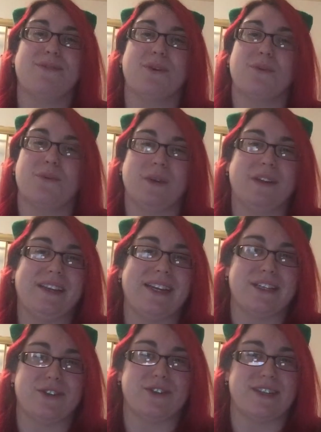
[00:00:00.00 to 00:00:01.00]
for a really
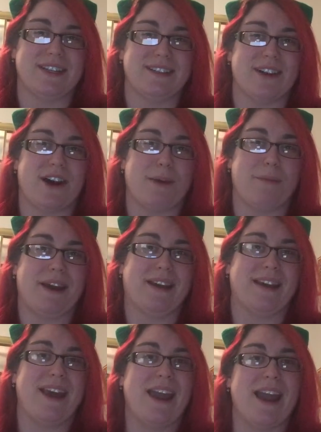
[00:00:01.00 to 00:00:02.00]
interesting
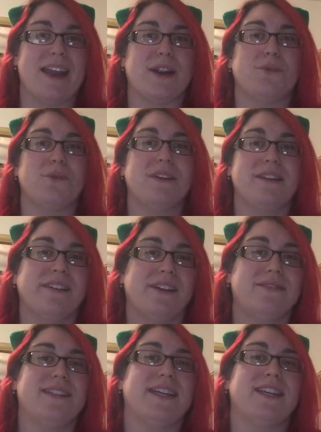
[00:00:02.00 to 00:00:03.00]
topic, and I really
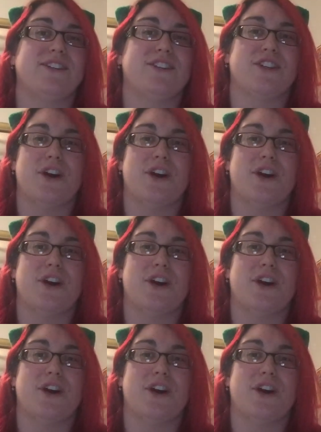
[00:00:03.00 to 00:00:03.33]
loved getting to